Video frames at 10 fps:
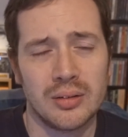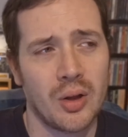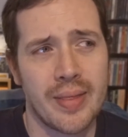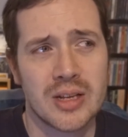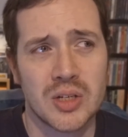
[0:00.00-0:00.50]

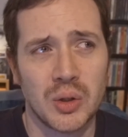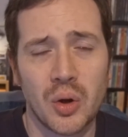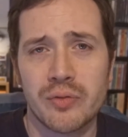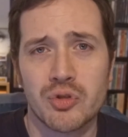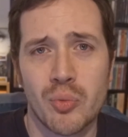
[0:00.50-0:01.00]
Like, there's a
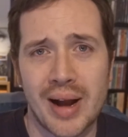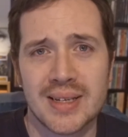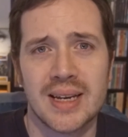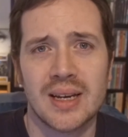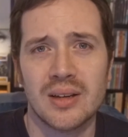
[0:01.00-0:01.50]
lot of
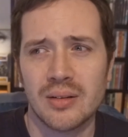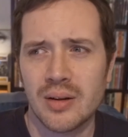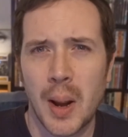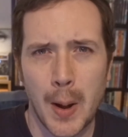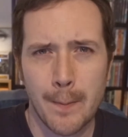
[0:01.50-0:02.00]
dramatic and
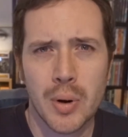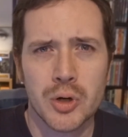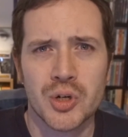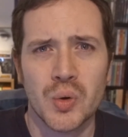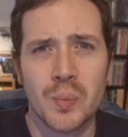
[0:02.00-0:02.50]

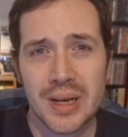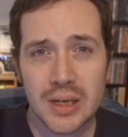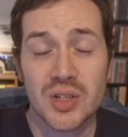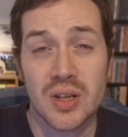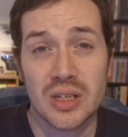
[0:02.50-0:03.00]
emotional
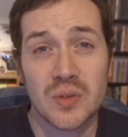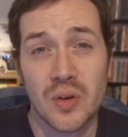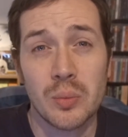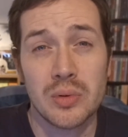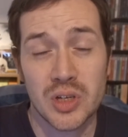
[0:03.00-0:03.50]
beats to this
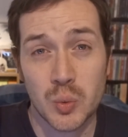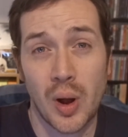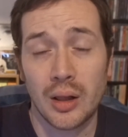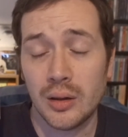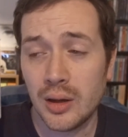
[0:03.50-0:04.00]
film as
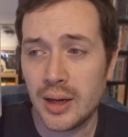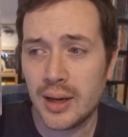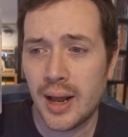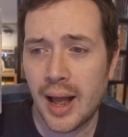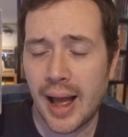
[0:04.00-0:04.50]
well,
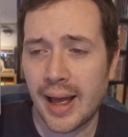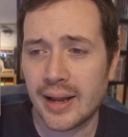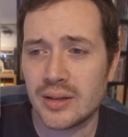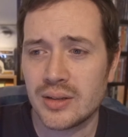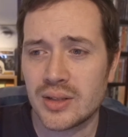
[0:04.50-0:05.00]

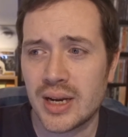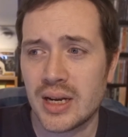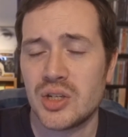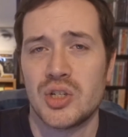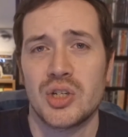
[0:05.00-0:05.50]
and
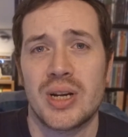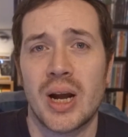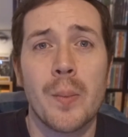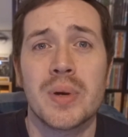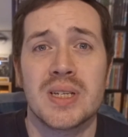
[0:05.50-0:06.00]
it just
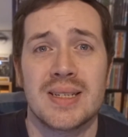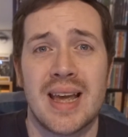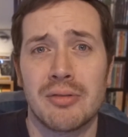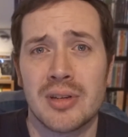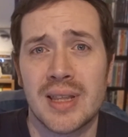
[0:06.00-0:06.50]
encompasses
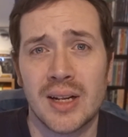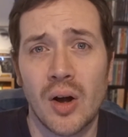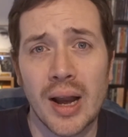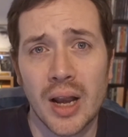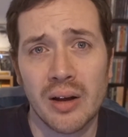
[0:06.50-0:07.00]
everything that
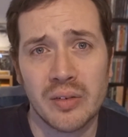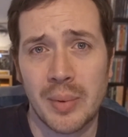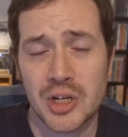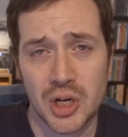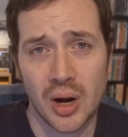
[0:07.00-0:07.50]
I love
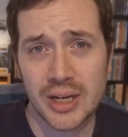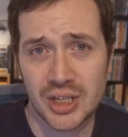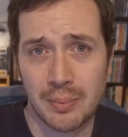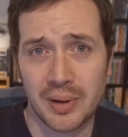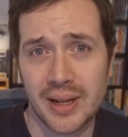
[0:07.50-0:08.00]
about Charlie
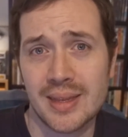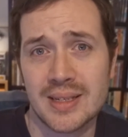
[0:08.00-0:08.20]
Chaplin.